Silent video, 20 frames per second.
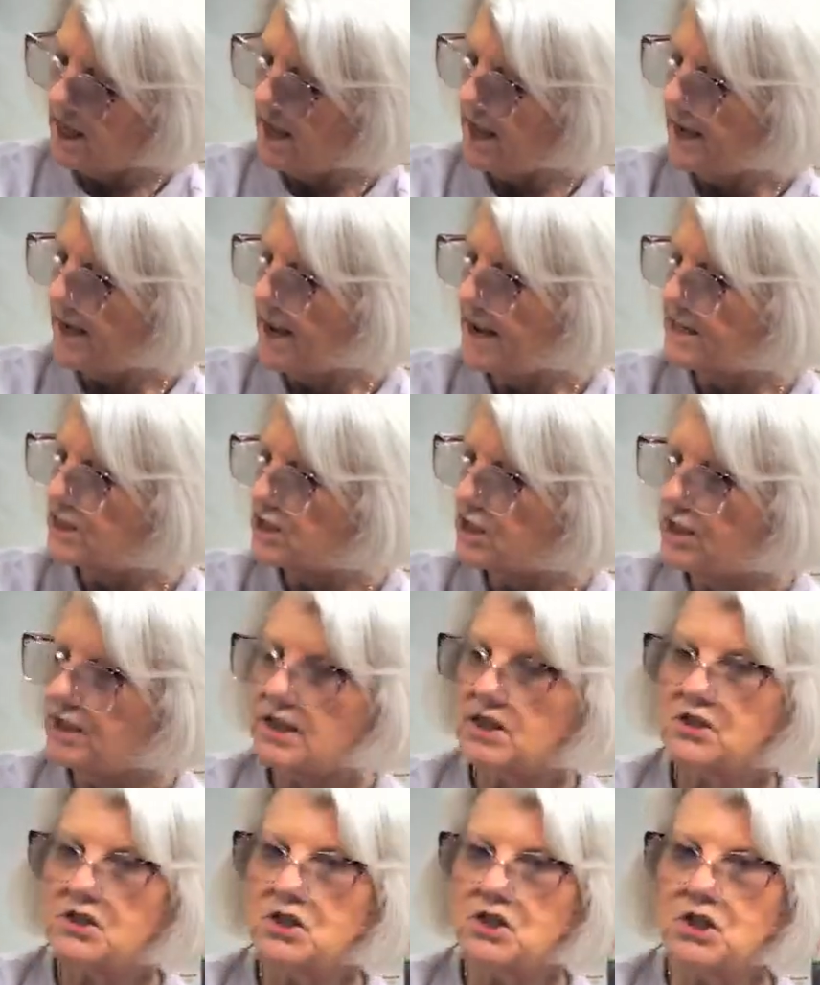And actually
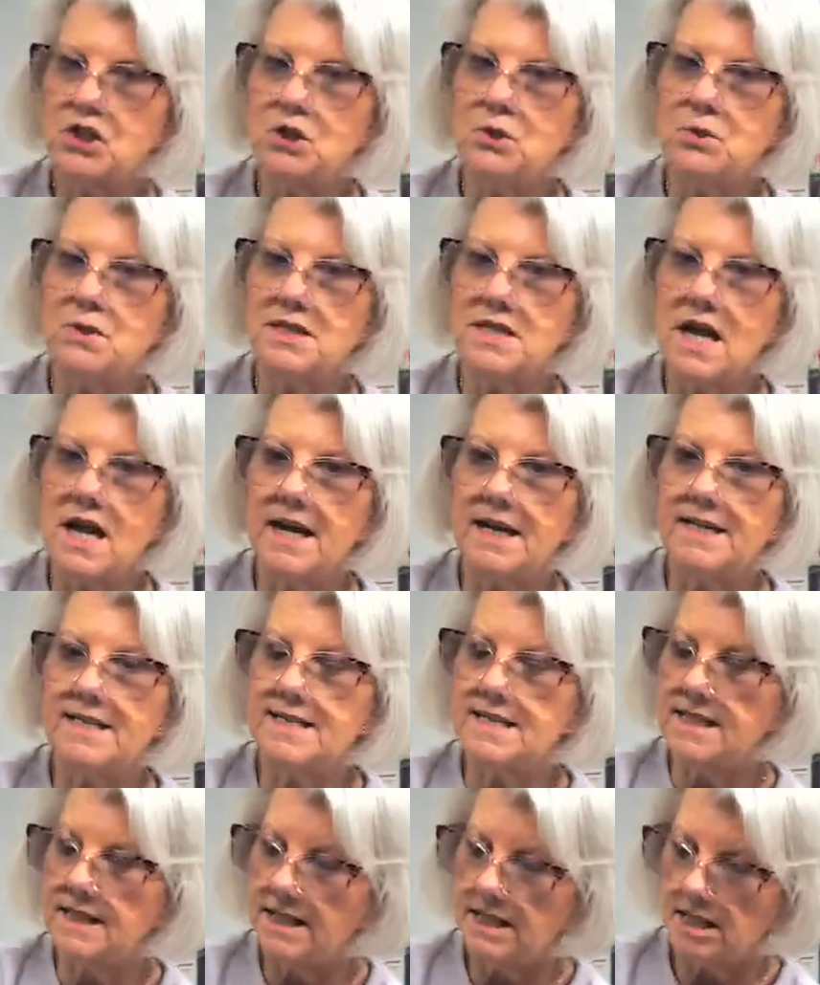there's 2
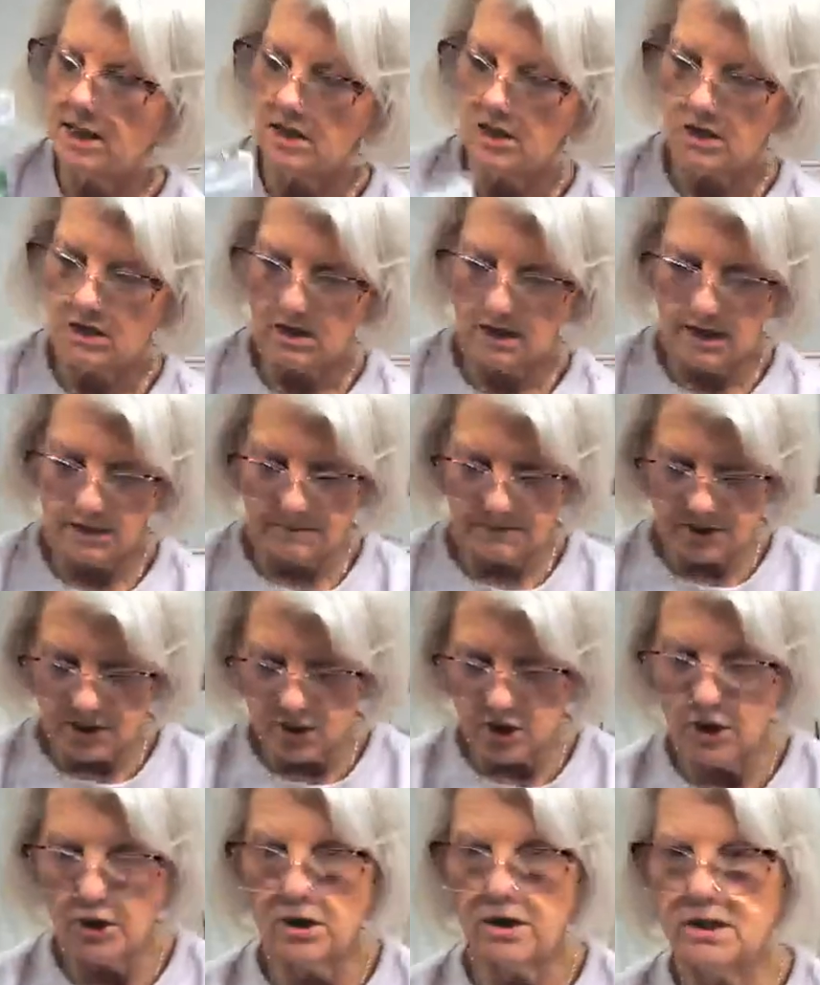signs in here. Let me
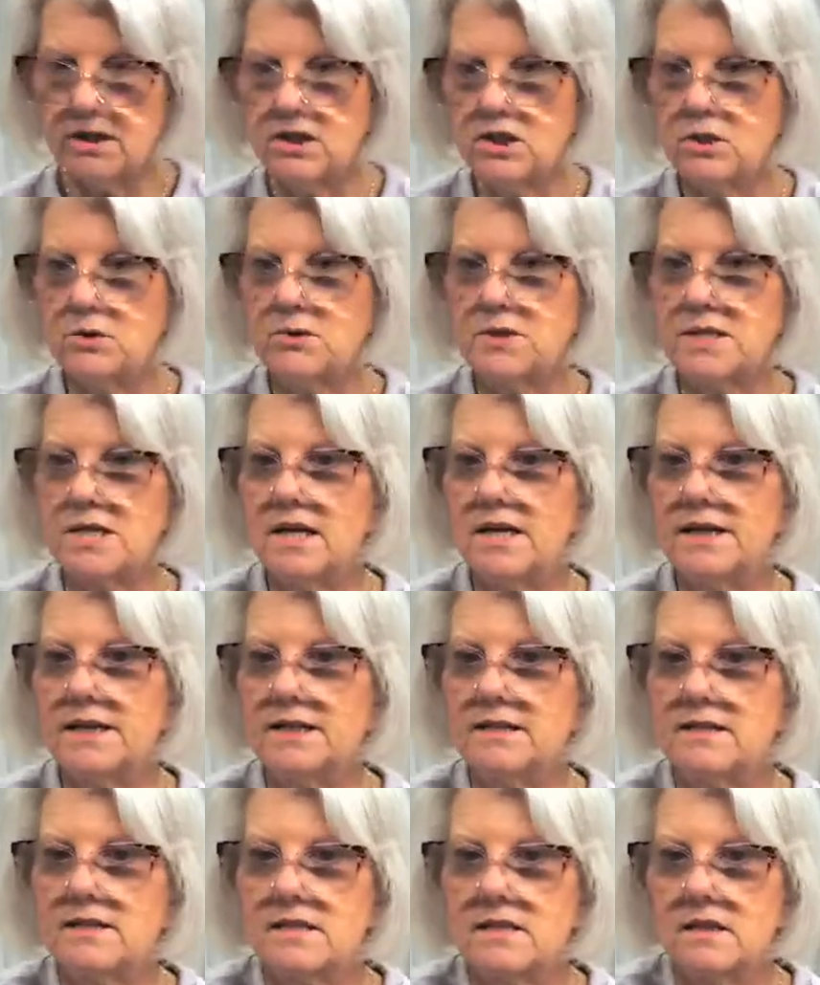show you the 2
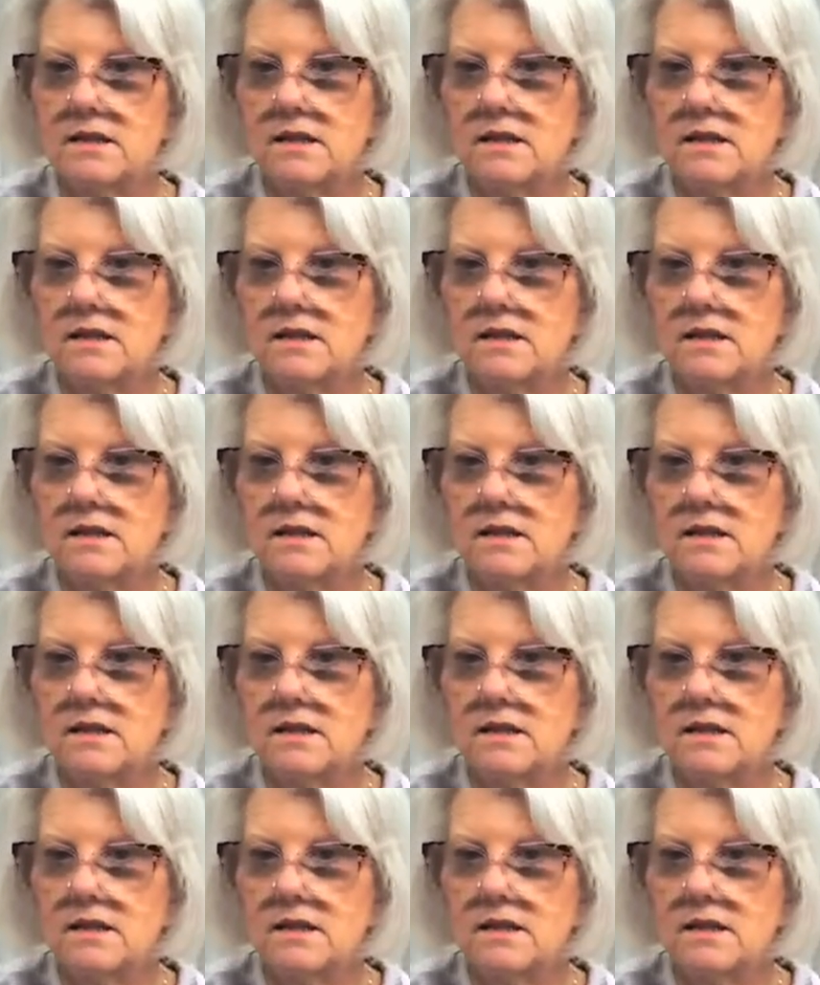signs.